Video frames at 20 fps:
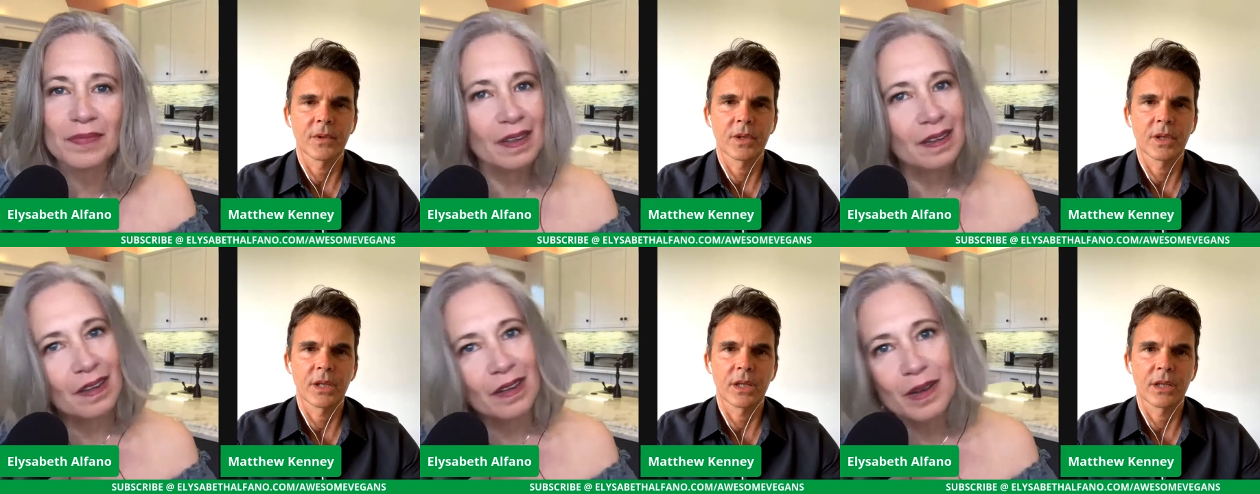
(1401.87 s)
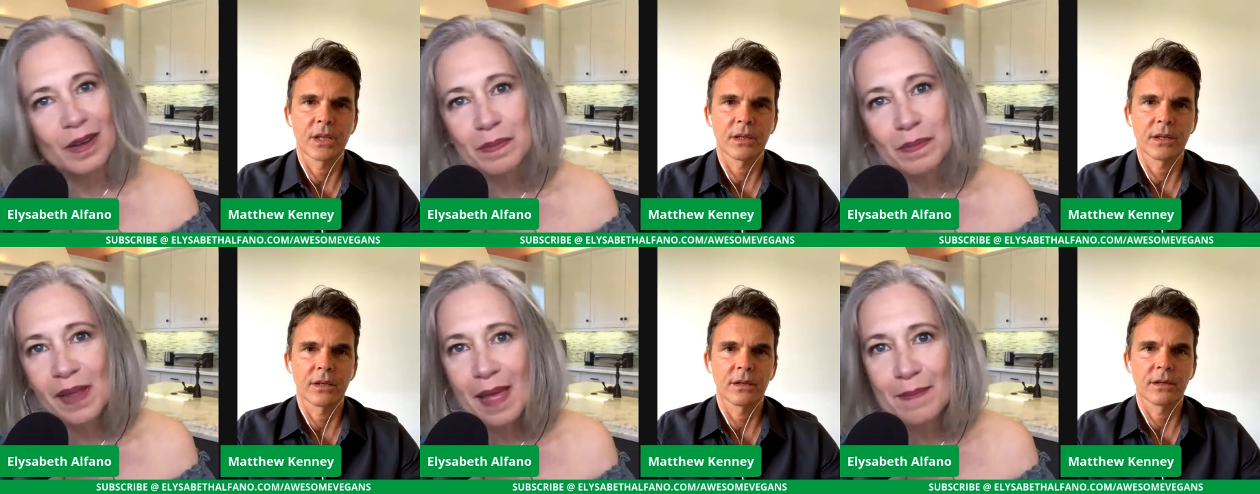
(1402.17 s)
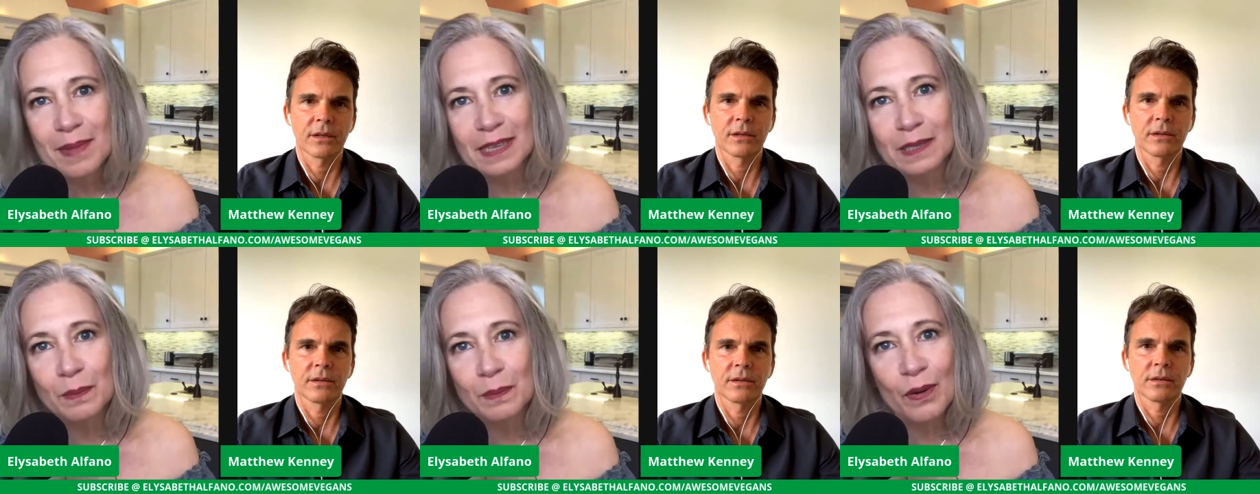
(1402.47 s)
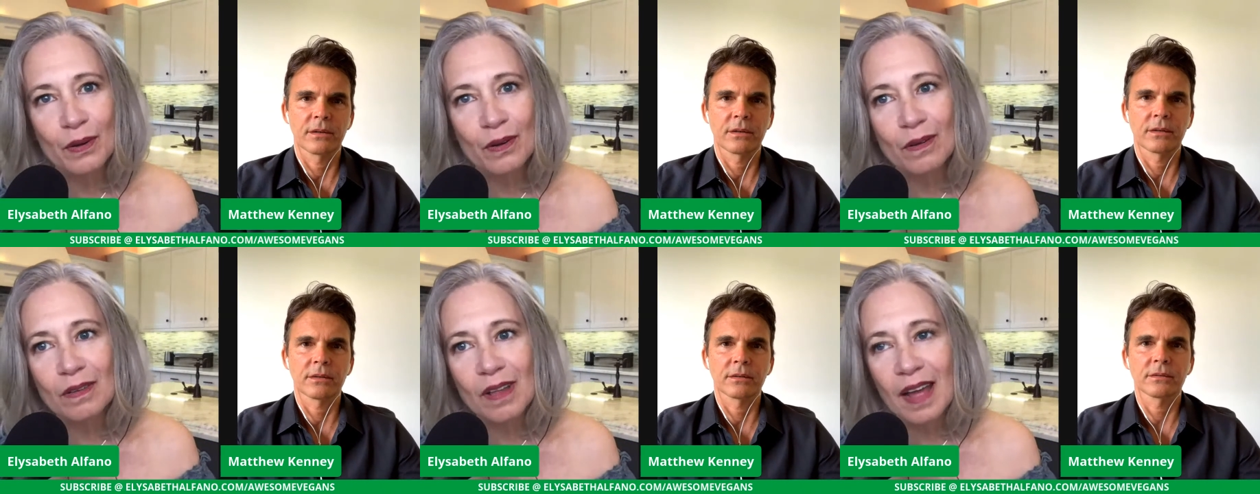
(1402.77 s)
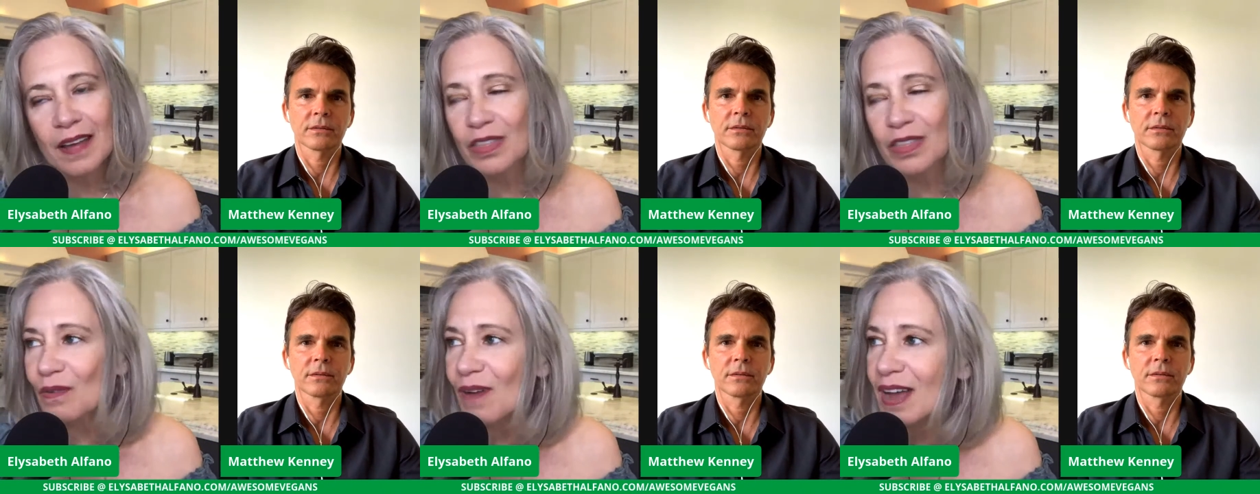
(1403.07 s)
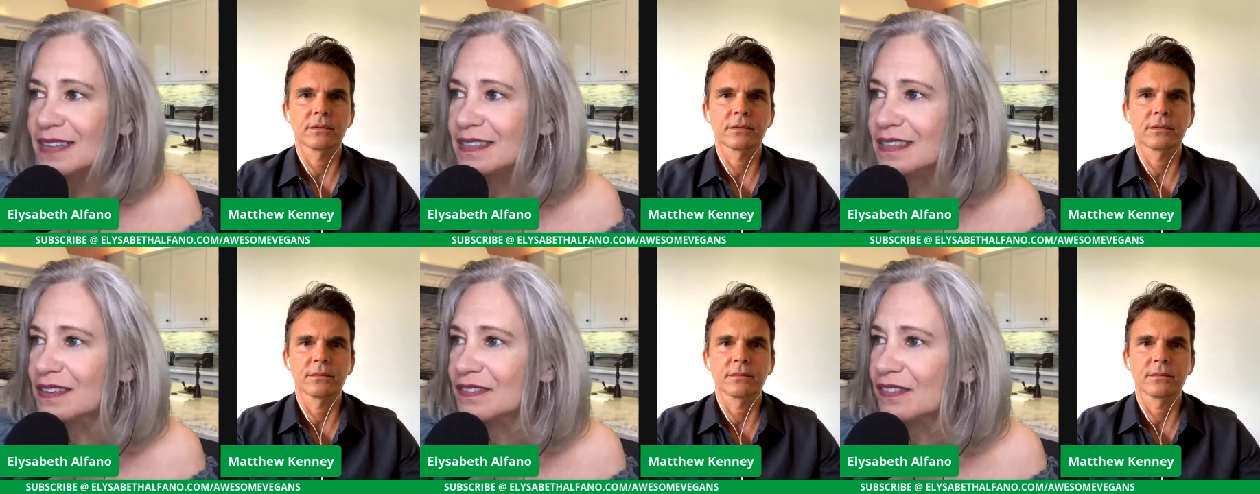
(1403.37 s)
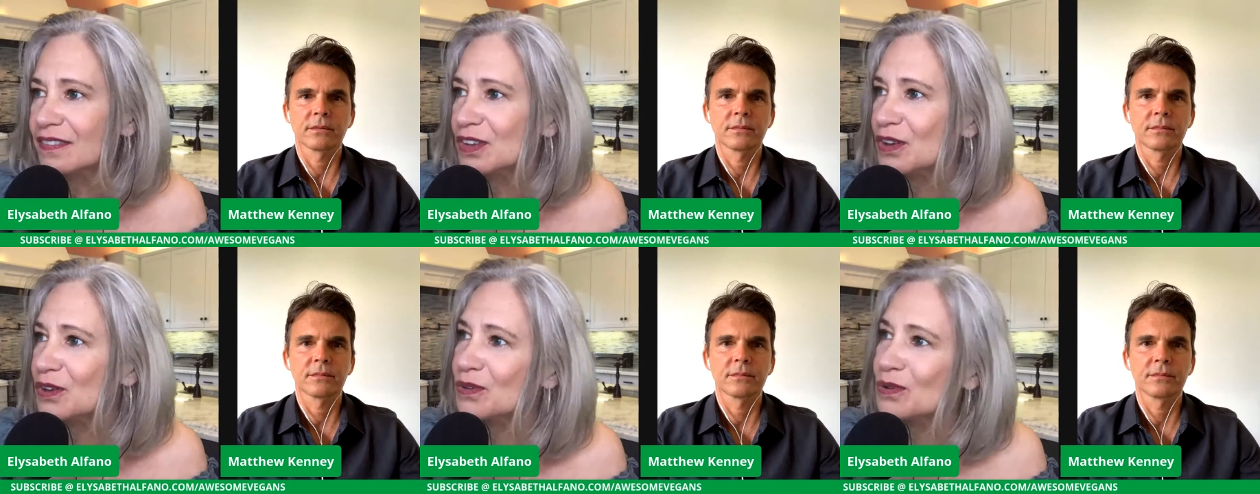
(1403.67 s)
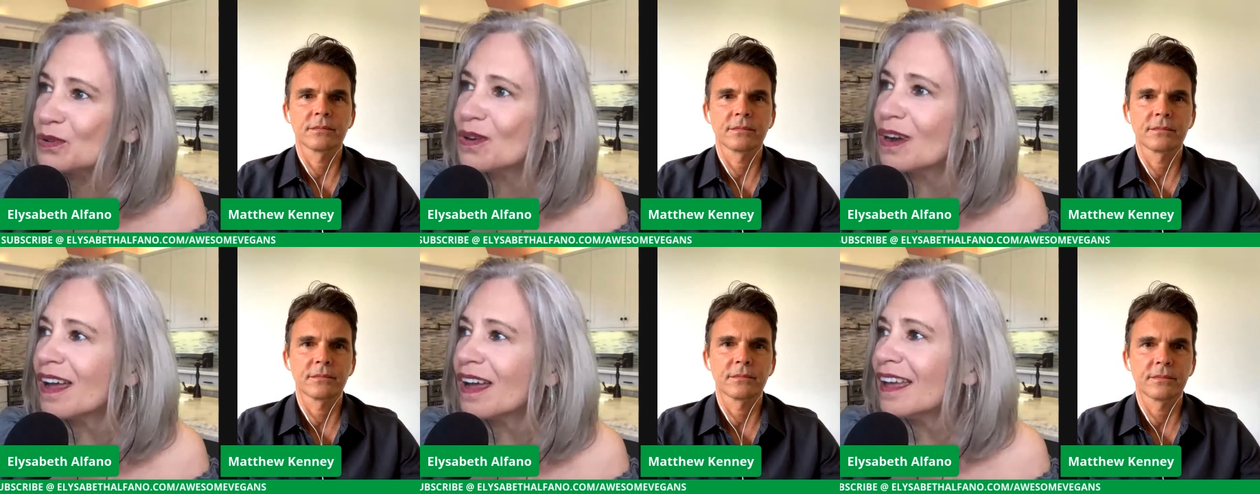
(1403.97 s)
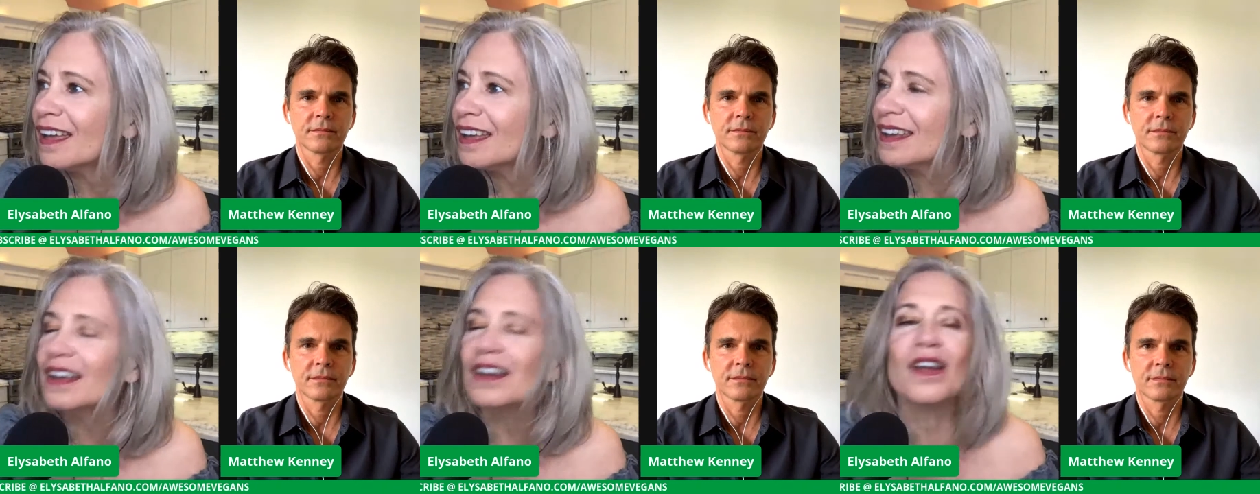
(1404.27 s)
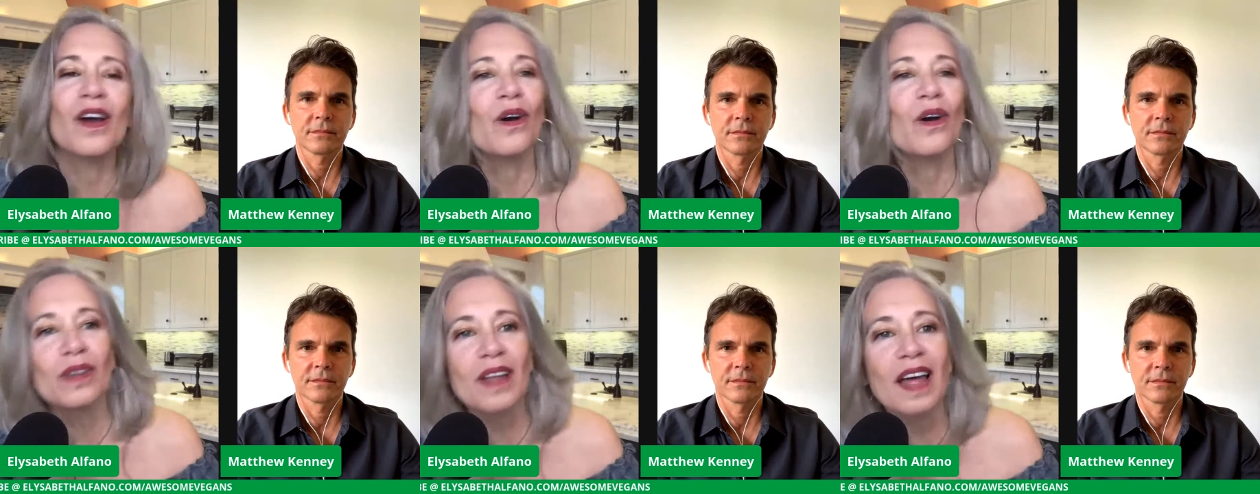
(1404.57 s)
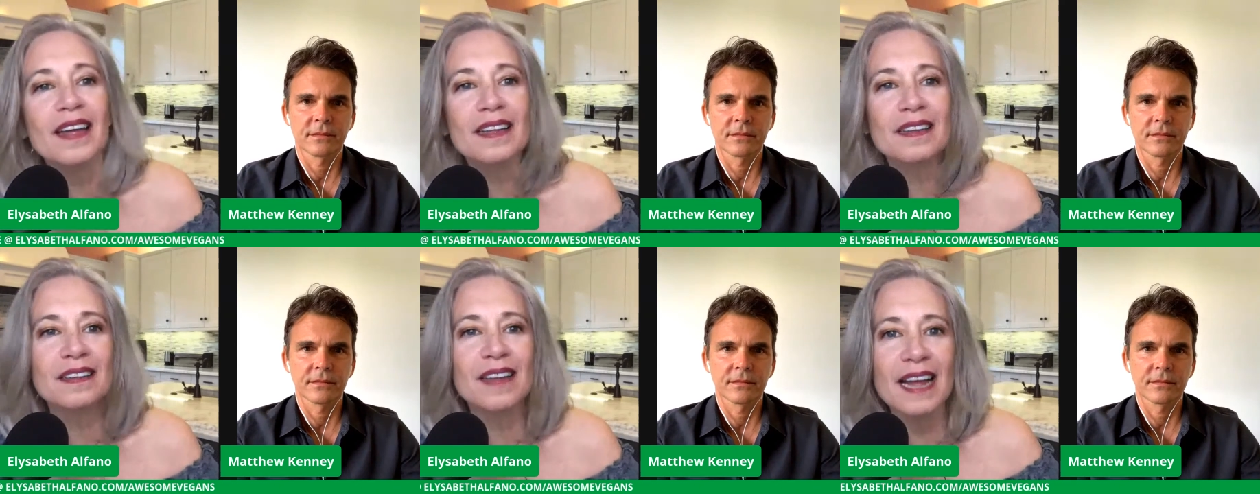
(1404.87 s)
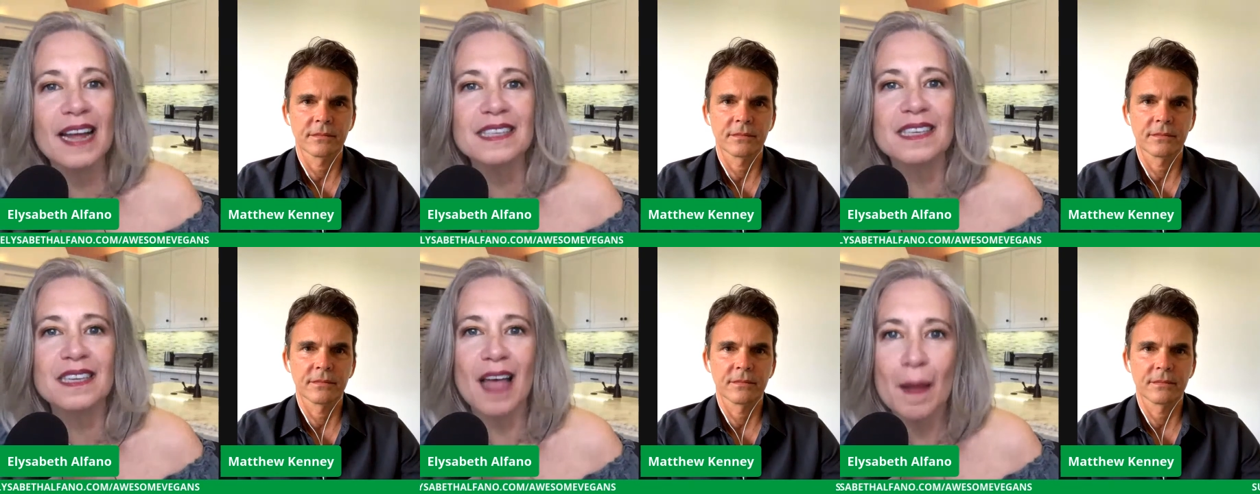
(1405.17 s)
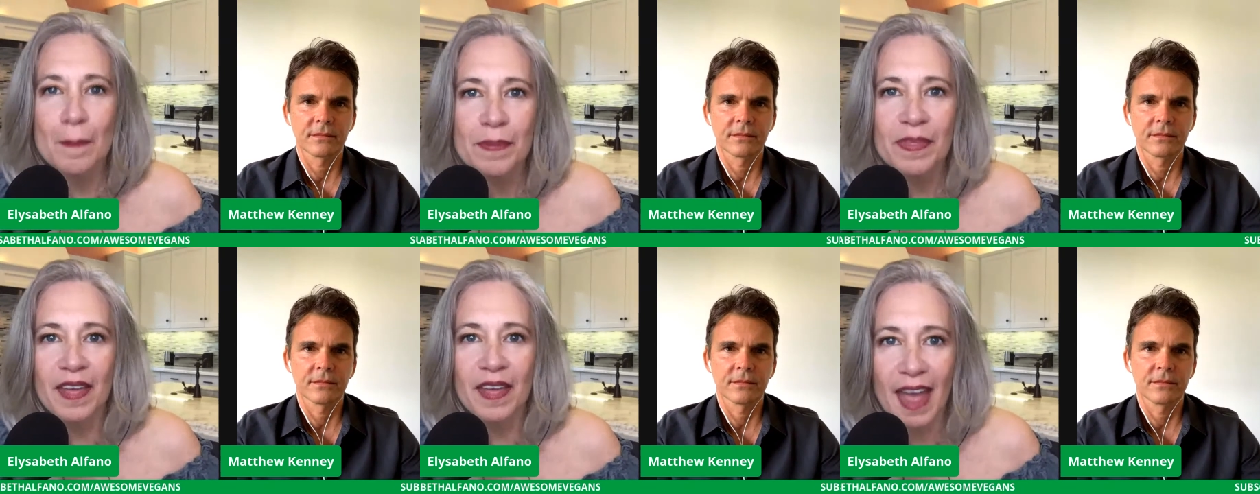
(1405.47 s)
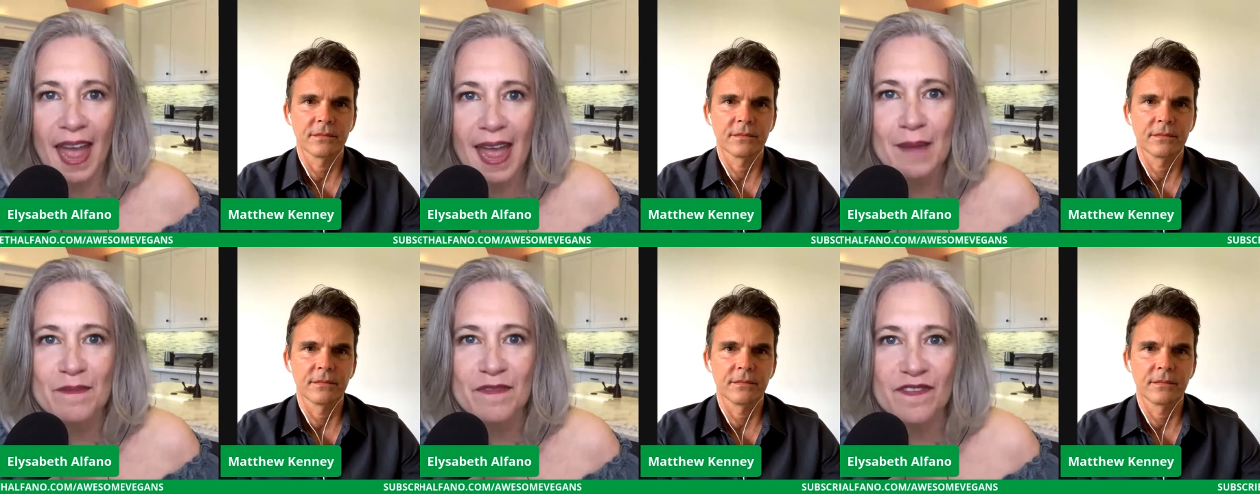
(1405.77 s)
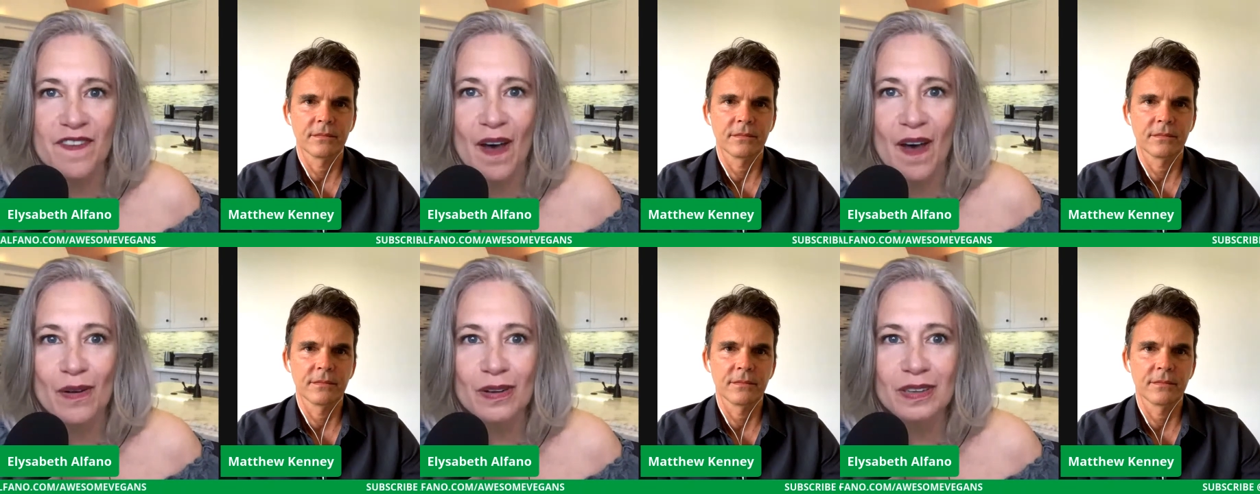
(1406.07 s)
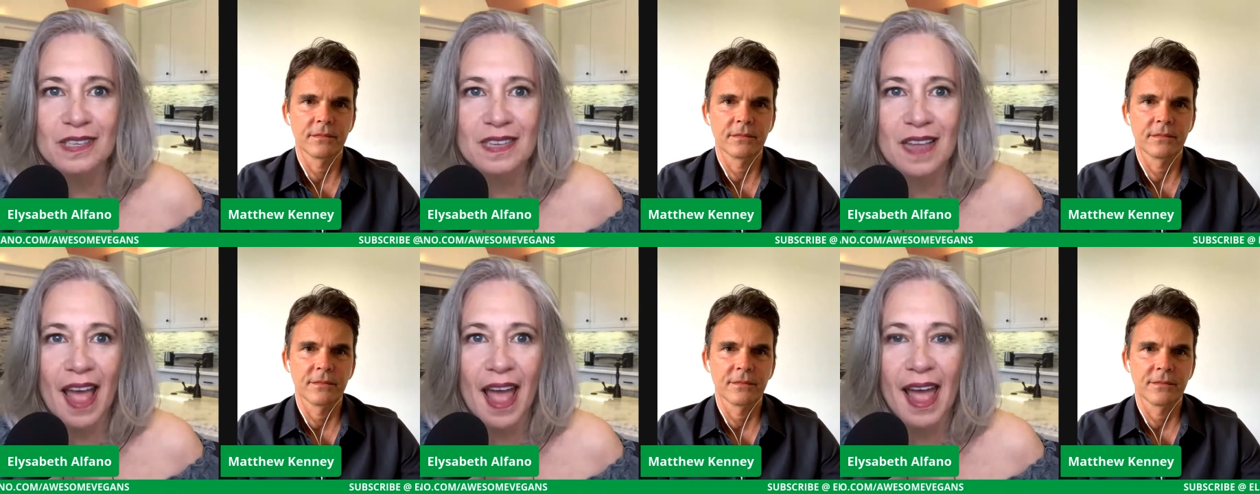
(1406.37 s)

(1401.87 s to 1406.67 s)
Speaker 1: a good plant based burger like the rest of you, you know, like let's up the game, folks.